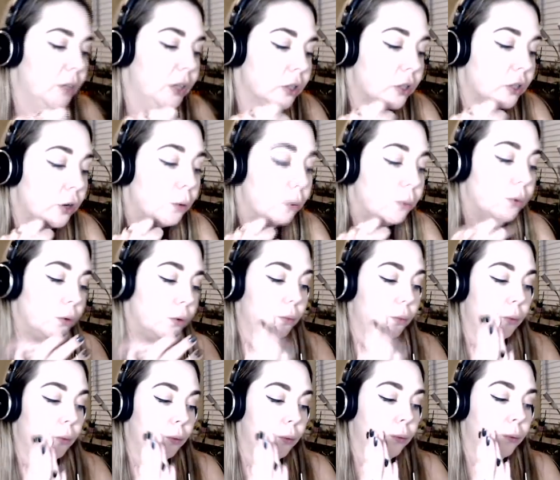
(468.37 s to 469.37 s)
So
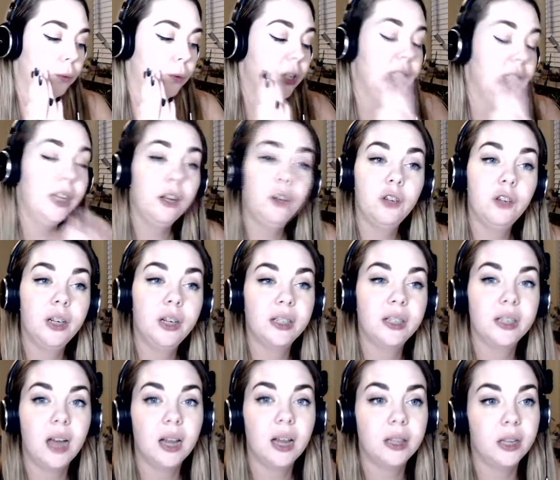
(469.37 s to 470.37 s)
religion
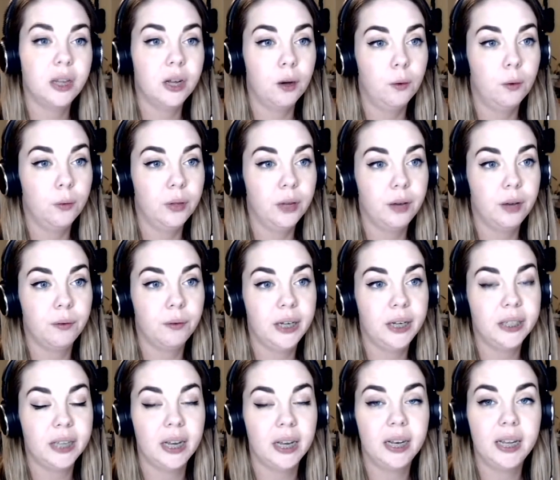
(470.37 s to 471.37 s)
is not the only
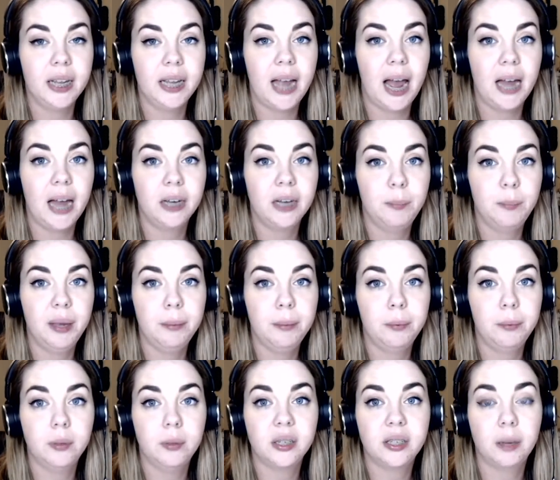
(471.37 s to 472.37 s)
reason that
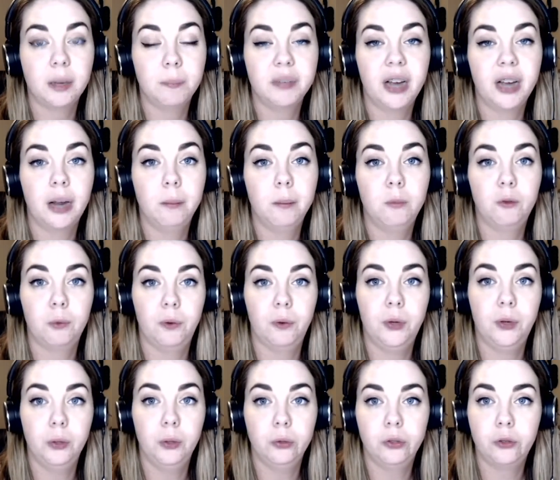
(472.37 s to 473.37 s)
people will sometimes
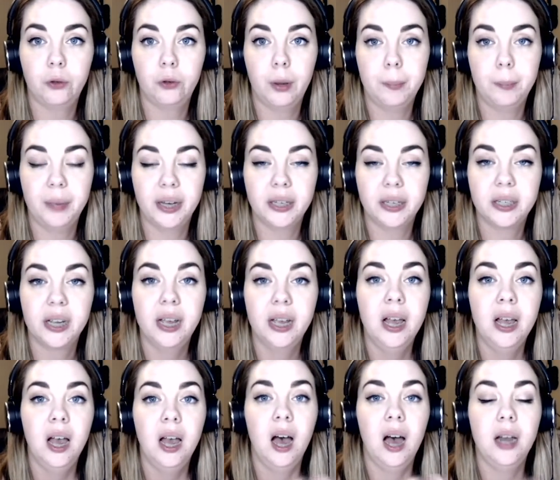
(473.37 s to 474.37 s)
refuse treatment.
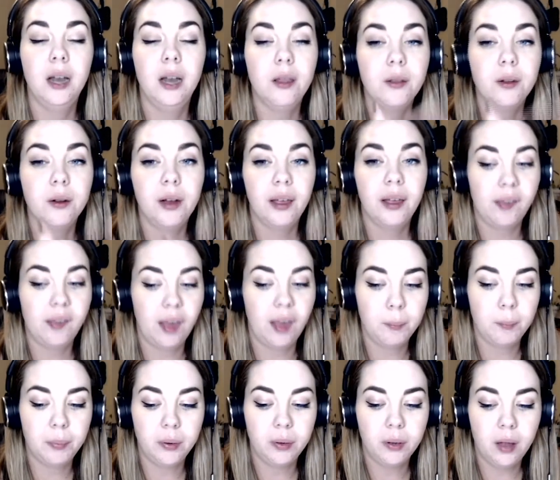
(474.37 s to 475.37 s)
Another
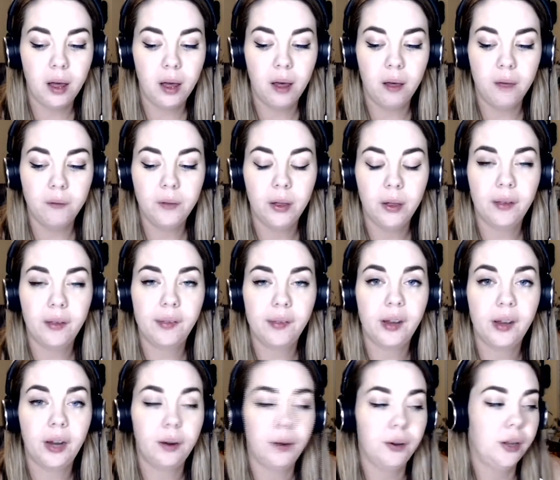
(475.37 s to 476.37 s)
example of a
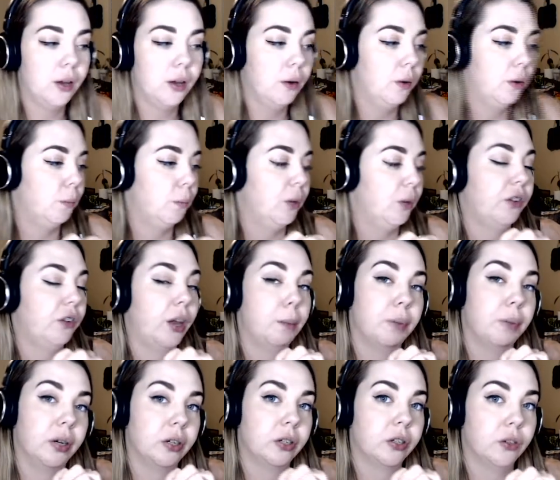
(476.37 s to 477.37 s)
scenario in which a
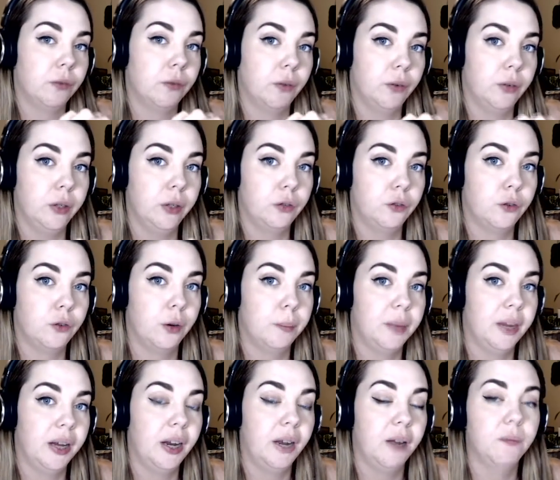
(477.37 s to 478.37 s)
person refused
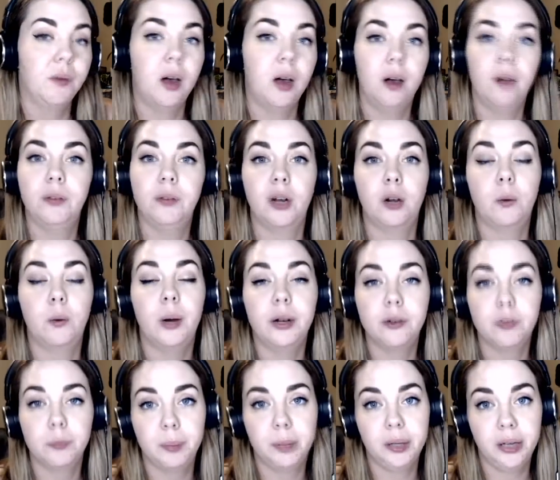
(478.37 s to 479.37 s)
treatment involved a
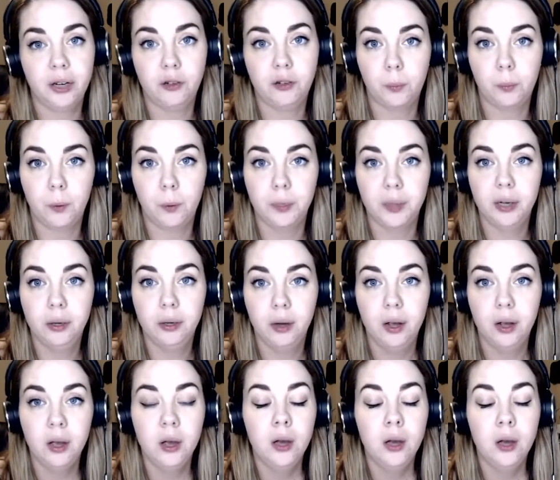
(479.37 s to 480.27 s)
quadriplegic woman